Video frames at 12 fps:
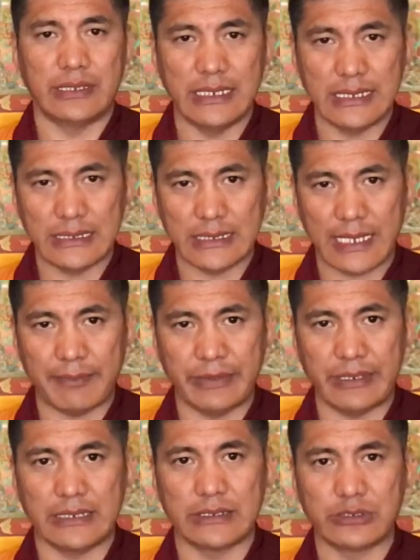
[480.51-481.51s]
this
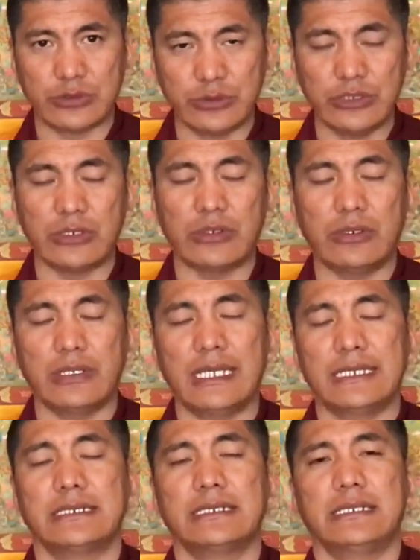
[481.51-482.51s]
happiness sooner or
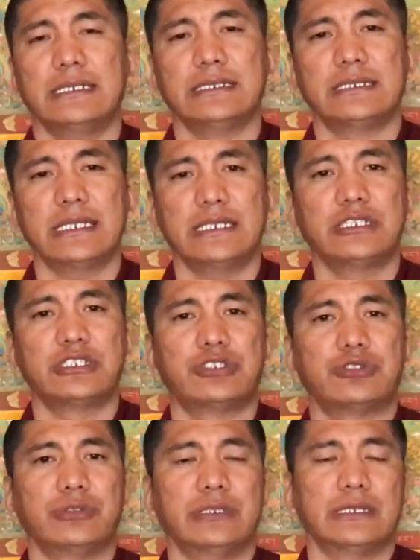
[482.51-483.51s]
later in change
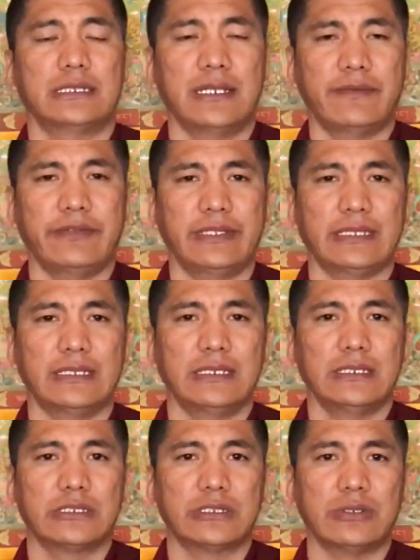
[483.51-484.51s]
to the suffering.
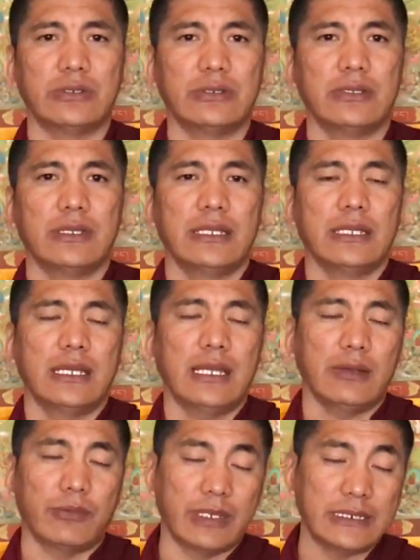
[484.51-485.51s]
So
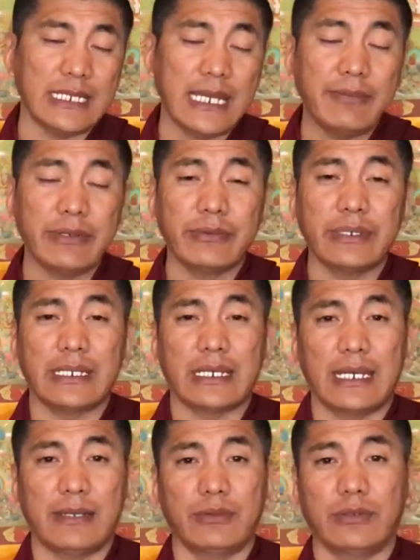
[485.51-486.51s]
whatever we
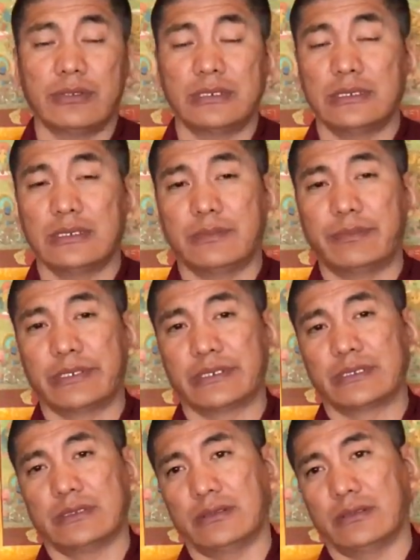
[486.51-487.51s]
have ordinary
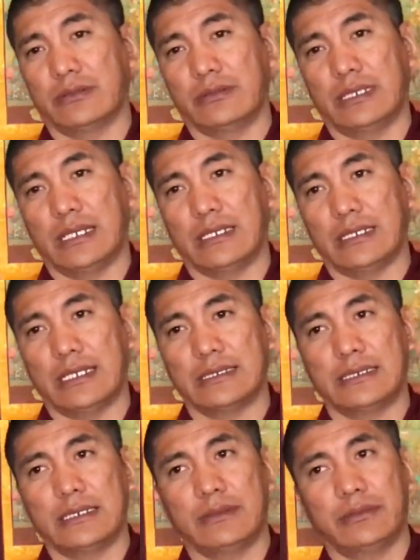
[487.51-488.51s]
person, or we are
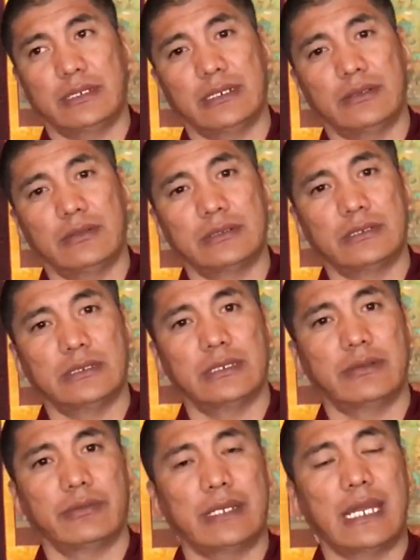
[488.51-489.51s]

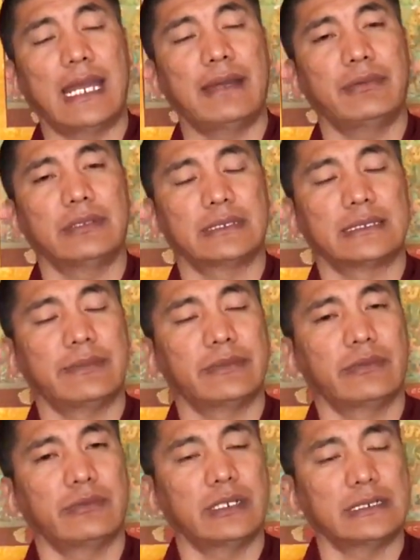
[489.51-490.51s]
ordinary, we have
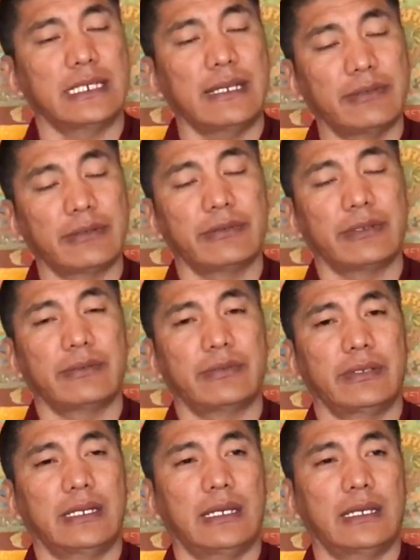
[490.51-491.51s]
some whatever we
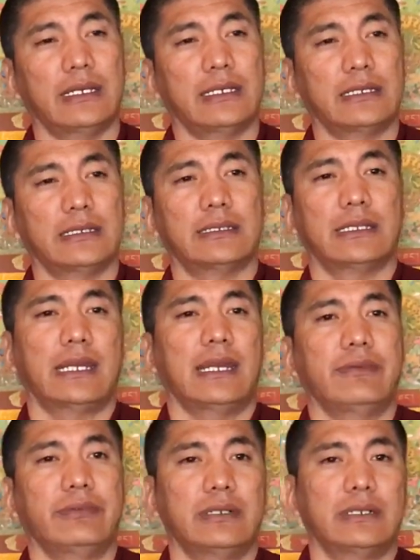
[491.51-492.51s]

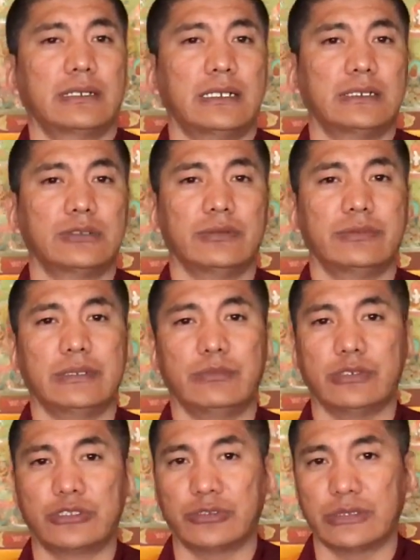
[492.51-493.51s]
have a kind of
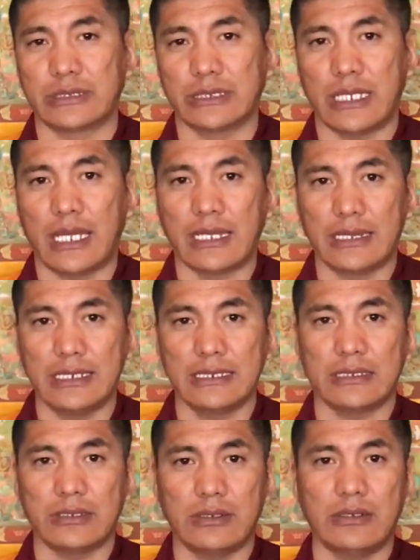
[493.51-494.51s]
emotions,
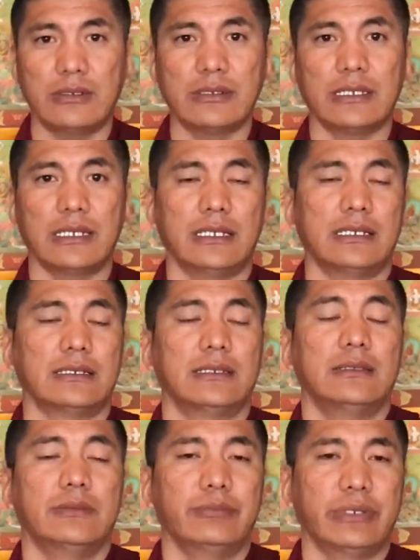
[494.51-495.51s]
these all are
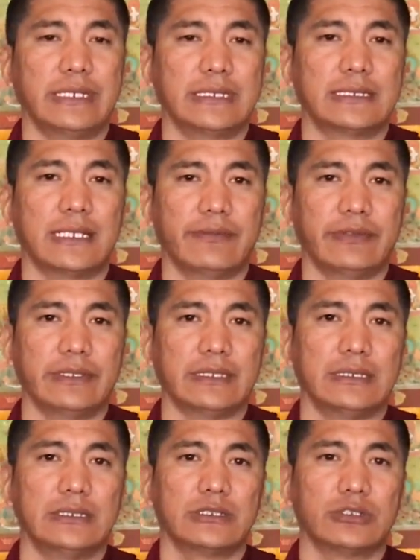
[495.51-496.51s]
brain suffering.
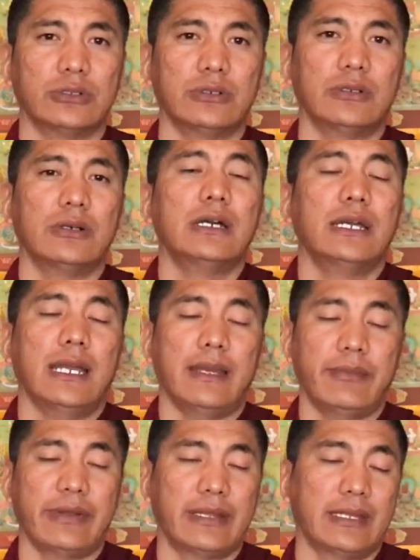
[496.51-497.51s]
So
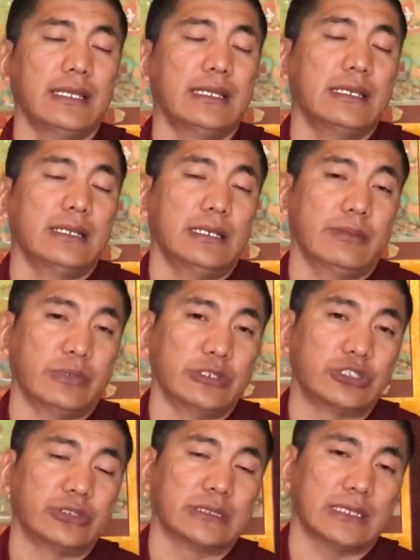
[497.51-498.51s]
every
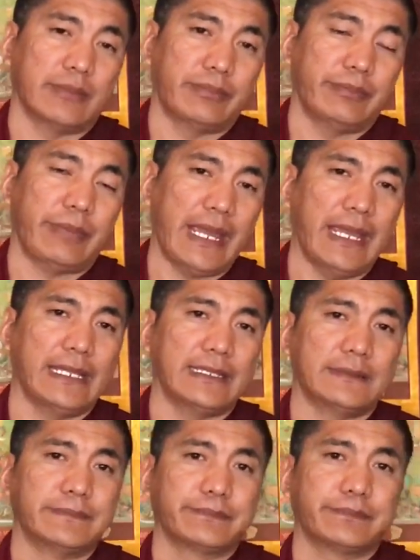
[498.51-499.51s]
emotions are
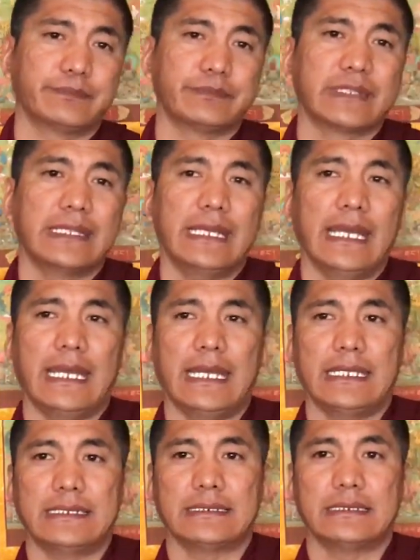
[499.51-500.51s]
pain.
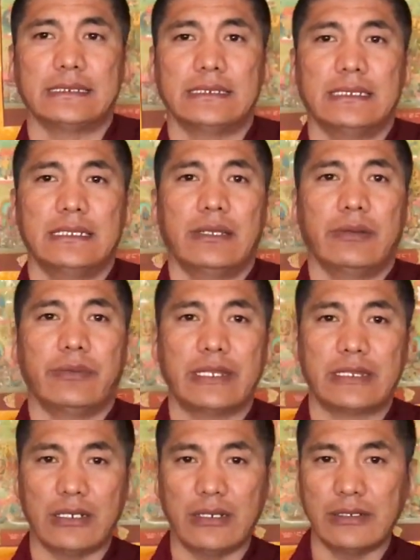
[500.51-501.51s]
And
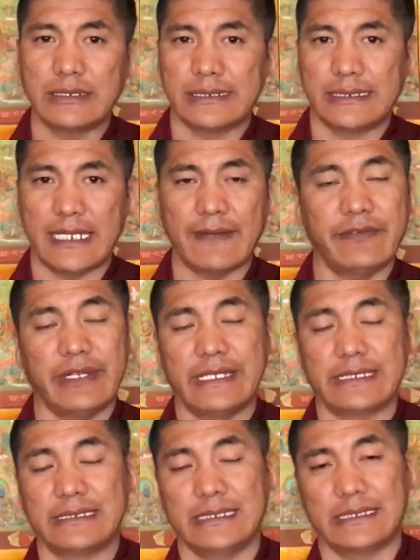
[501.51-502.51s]
without
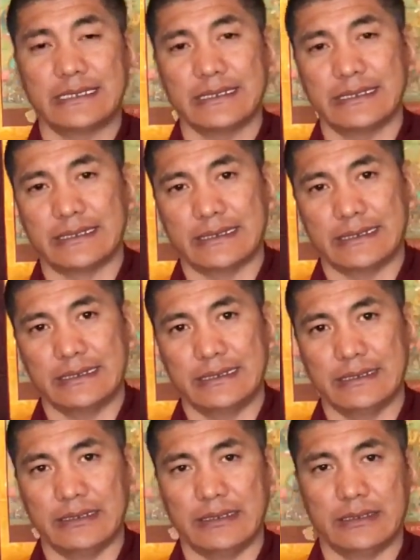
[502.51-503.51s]
self-existence,
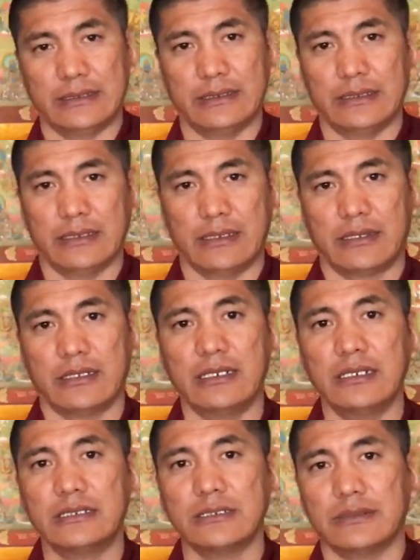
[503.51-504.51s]
the
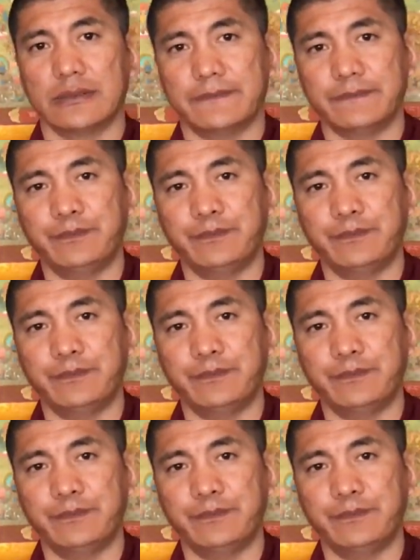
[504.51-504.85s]
third